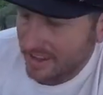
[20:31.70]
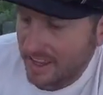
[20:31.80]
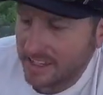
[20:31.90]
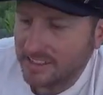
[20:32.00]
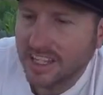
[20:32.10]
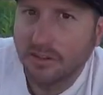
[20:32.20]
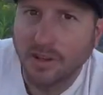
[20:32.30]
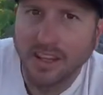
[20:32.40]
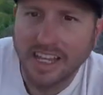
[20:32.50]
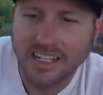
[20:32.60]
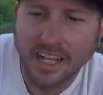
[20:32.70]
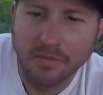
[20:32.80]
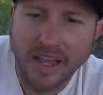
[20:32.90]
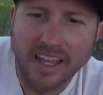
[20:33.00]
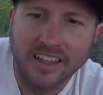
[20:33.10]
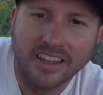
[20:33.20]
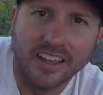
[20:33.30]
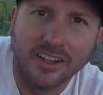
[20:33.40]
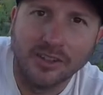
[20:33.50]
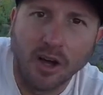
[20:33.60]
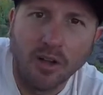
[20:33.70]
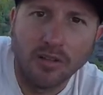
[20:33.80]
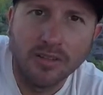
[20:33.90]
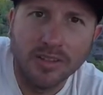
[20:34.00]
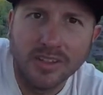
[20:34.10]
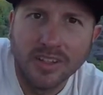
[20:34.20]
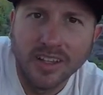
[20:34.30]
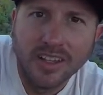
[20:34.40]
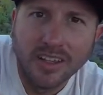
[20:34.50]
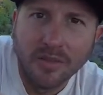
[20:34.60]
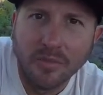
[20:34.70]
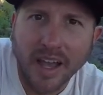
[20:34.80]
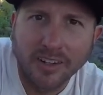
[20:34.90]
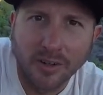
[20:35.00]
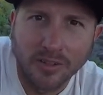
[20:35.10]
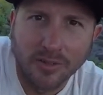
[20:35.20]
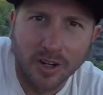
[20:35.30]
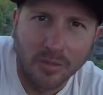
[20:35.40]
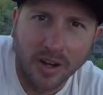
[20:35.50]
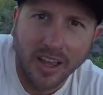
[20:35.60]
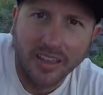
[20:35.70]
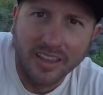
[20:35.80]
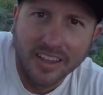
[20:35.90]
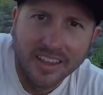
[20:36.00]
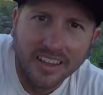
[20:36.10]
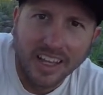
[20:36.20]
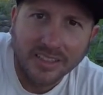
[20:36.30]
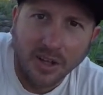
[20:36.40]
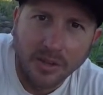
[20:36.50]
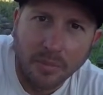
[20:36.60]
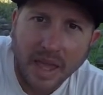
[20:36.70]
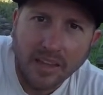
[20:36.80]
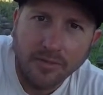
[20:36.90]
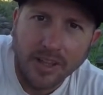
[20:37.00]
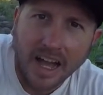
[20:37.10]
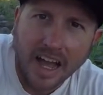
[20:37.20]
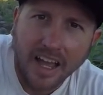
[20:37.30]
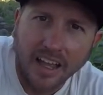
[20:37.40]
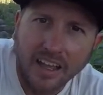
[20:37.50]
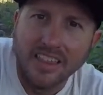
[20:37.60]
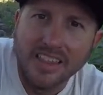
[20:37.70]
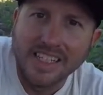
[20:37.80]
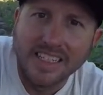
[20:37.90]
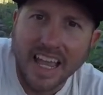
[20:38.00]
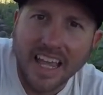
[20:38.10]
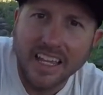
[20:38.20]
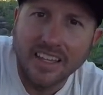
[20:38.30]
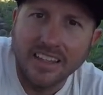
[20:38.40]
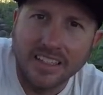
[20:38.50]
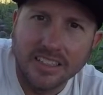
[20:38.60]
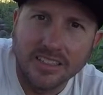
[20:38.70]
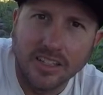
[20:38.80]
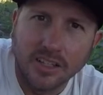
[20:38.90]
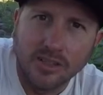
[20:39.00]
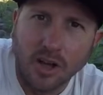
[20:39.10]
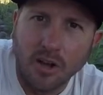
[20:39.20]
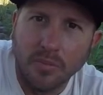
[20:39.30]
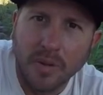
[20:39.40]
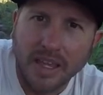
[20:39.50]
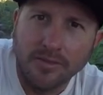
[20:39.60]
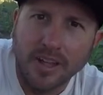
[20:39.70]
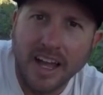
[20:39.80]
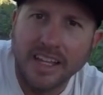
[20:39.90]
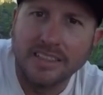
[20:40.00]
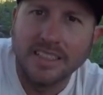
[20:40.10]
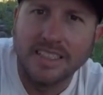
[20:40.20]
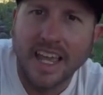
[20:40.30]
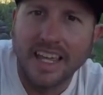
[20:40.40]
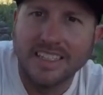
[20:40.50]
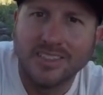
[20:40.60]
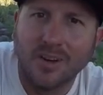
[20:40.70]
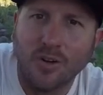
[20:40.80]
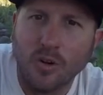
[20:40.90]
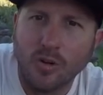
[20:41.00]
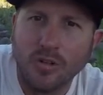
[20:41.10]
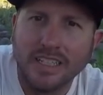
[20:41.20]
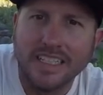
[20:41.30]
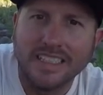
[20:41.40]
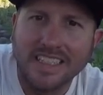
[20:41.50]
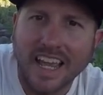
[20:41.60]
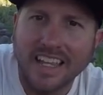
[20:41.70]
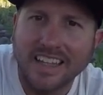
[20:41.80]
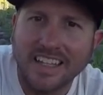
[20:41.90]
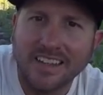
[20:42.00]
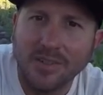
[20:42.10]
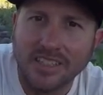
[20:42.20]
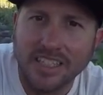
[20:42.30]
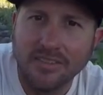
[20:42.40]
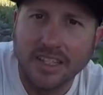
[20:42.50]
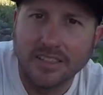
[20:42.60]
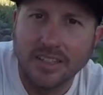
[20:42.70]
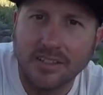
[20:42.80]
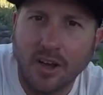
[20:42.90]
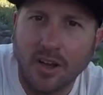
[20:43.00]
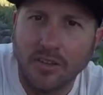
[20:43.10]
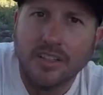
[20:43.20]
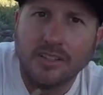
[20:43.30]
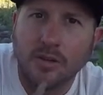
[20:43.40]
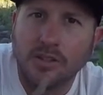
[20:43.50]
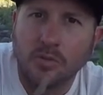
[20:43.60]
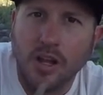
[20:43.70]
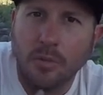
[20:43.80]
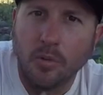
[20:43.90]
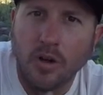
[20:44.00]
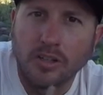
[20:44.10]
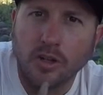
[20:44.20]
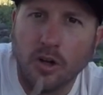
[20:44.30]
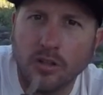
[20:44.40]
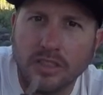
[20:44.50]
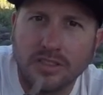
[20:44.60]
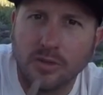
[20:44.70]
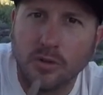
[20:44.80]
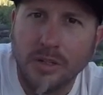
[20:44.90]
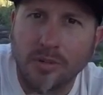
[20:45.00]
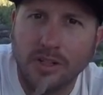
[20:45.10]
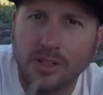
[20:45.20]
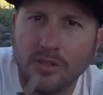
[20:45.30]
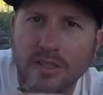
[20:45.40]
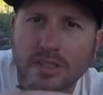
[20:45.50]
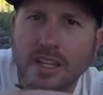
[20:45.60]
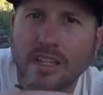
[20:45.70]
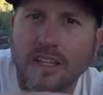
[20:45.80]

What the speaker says: I just had one land on an adult macroinvertebrate. That's called a mayfly. Today, this is an adult mayfly, and today is the only day that it will live as an adult. So its number one goal is to reproduce